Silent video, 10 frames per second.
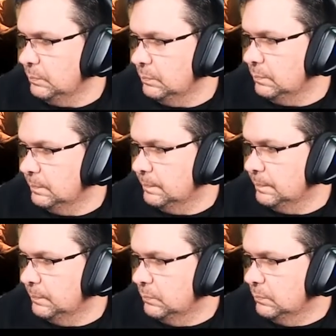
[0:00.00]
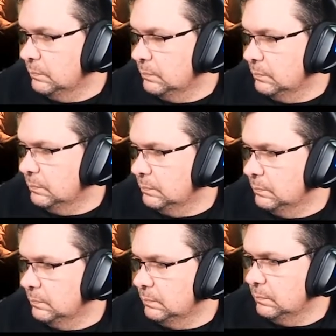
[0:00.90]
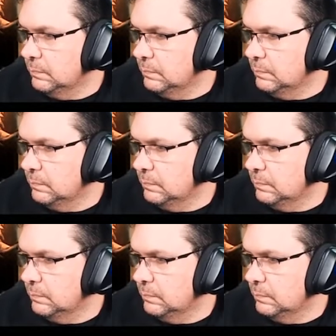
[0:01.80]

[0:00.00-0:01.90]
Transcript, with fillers: the research involved.